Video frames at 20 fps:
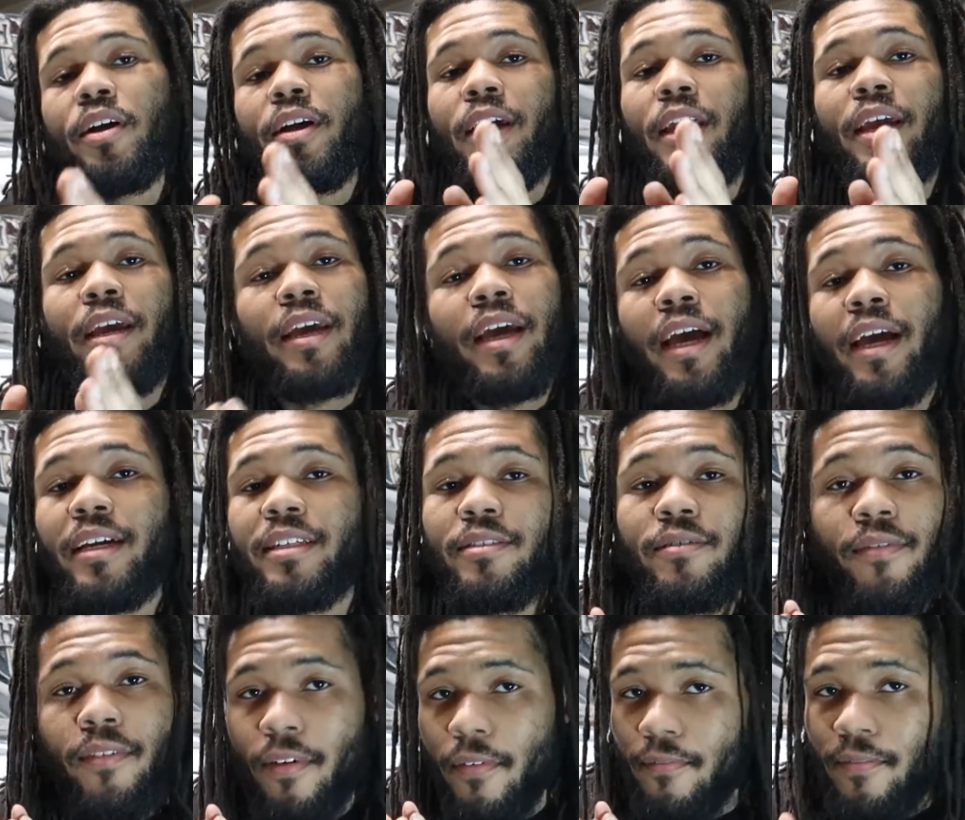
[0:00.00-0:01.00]
And guys,
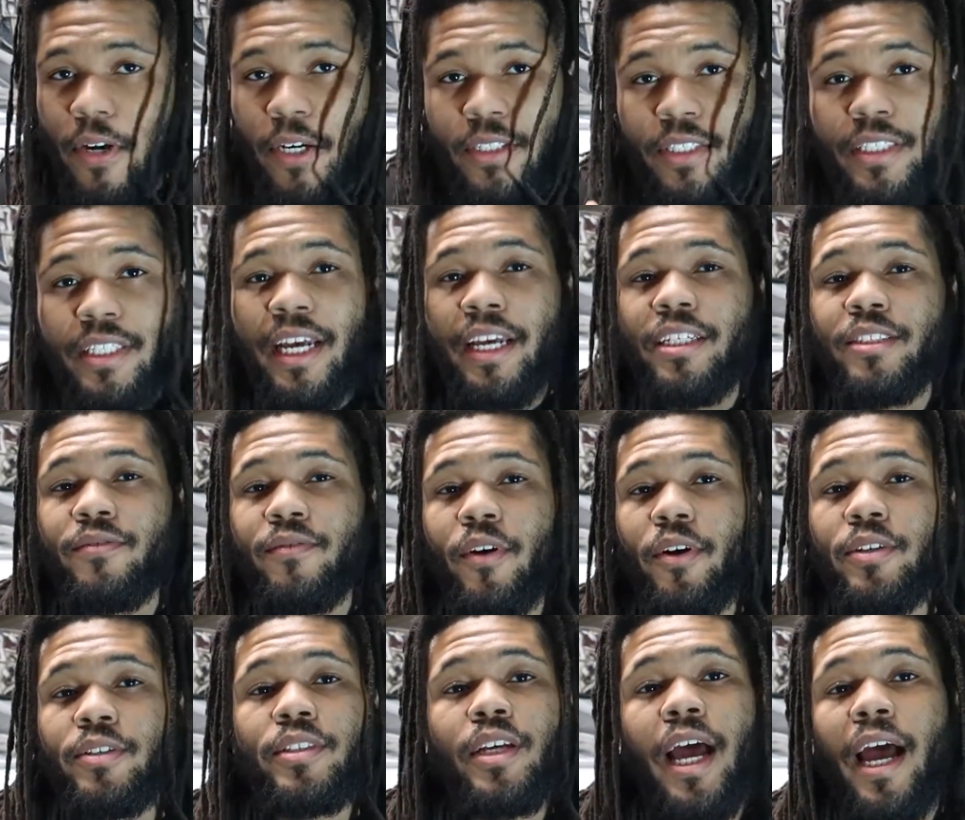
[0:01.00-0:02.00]
first things
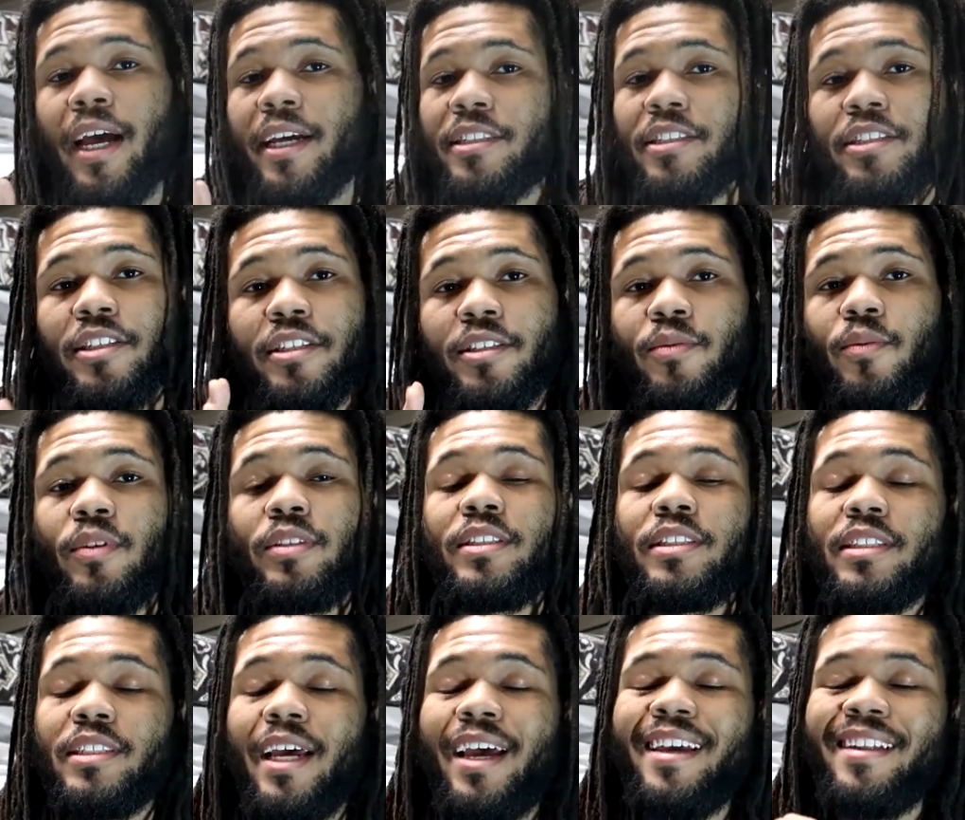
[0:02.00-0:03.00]
first, I just want to
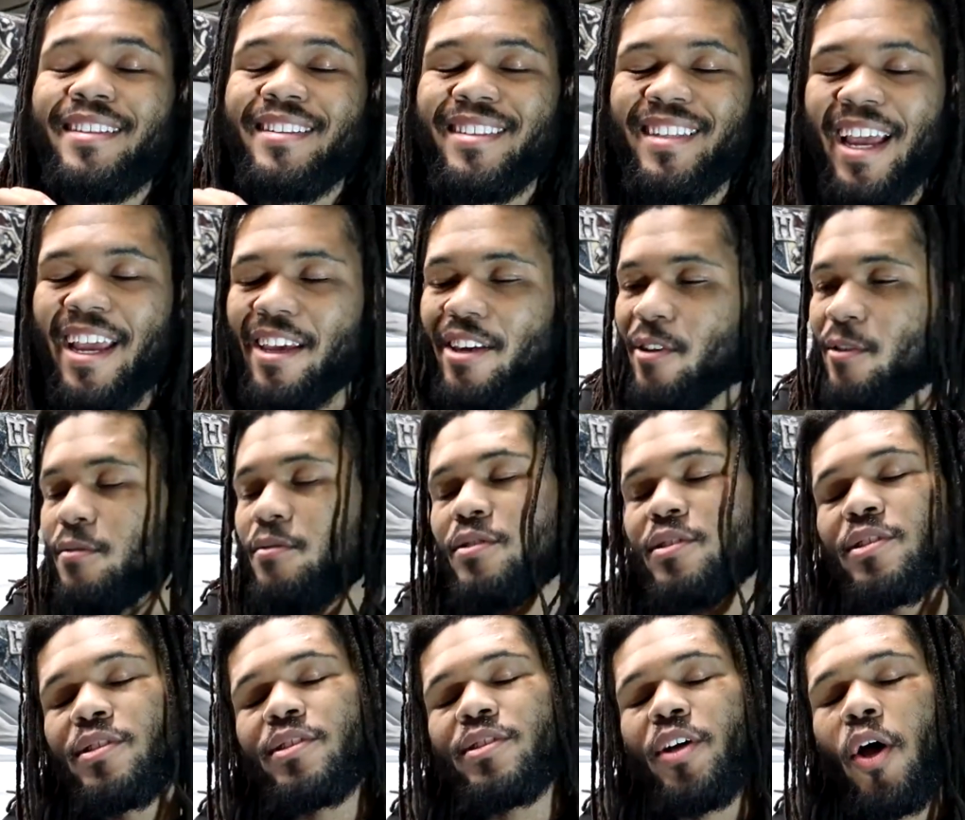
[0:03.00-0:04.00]
say thank you
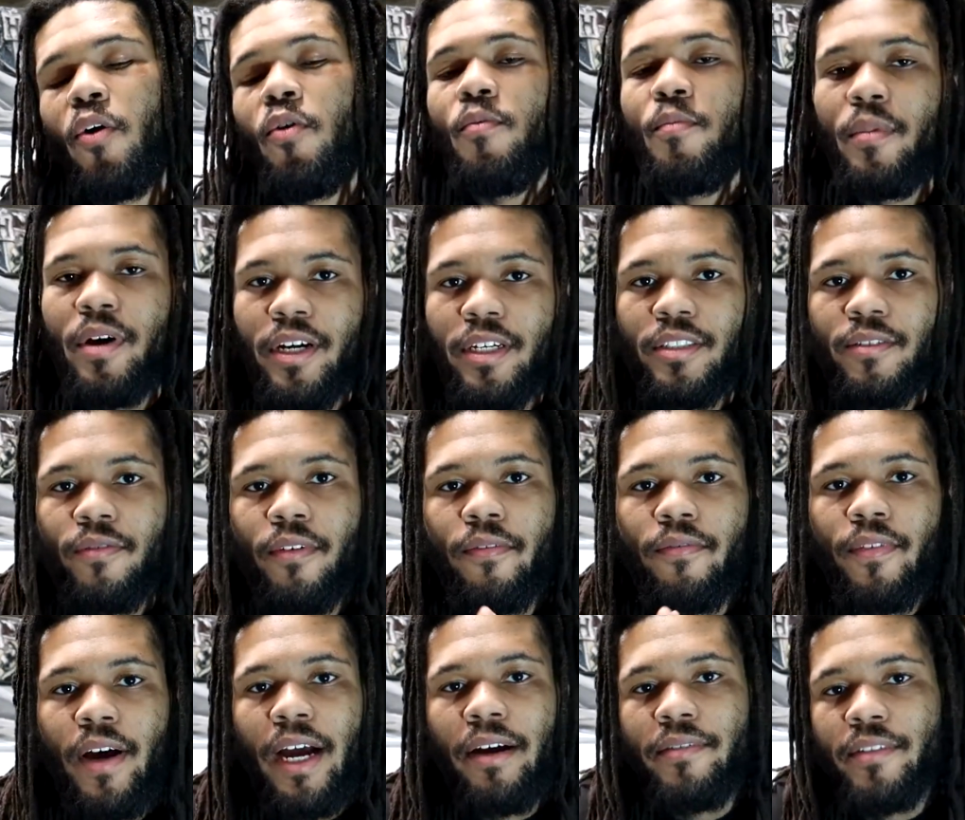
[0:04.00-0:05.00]
so much for
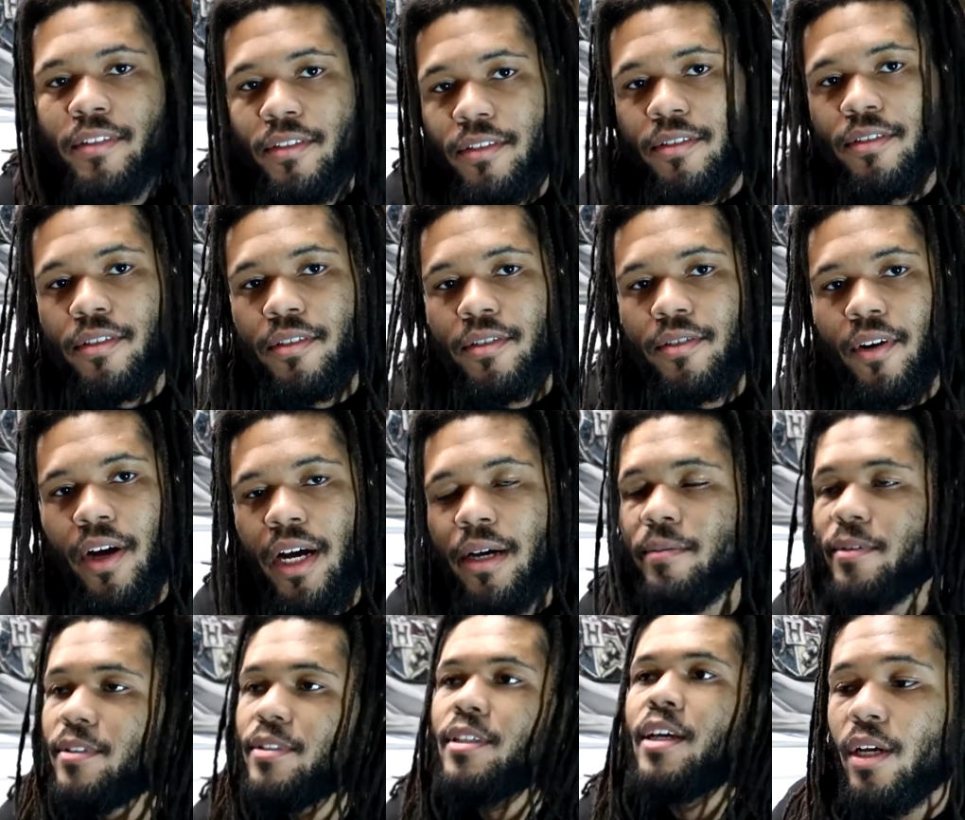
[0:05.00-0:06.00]
500
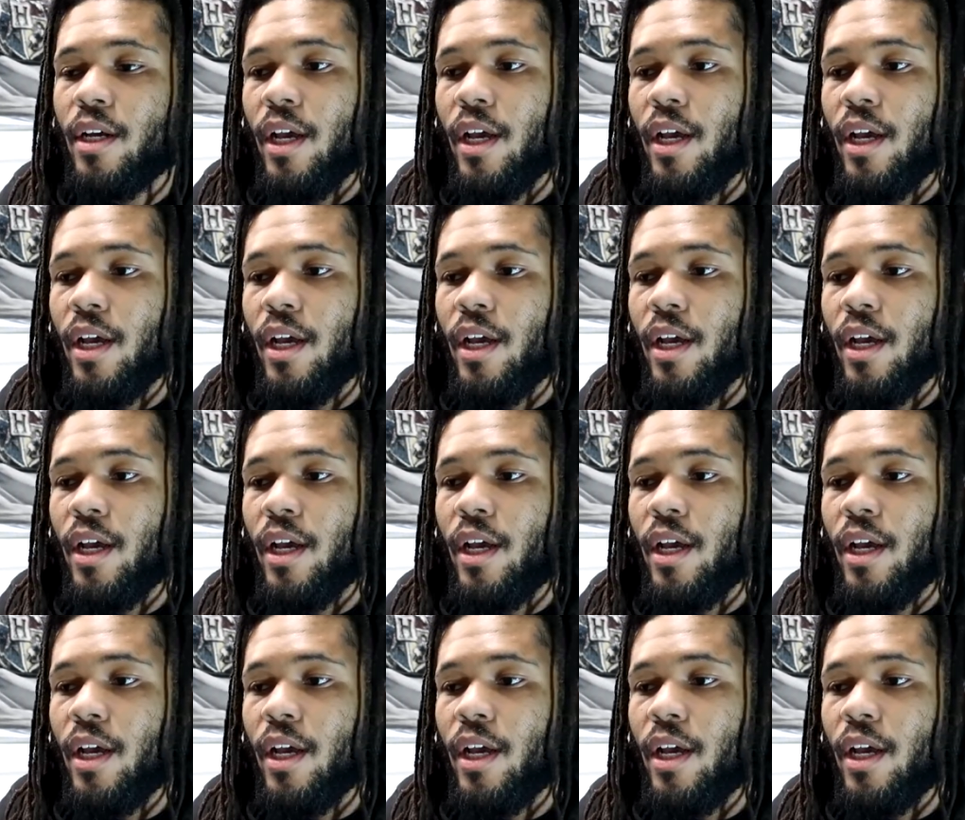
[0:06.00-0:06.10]
subscribers.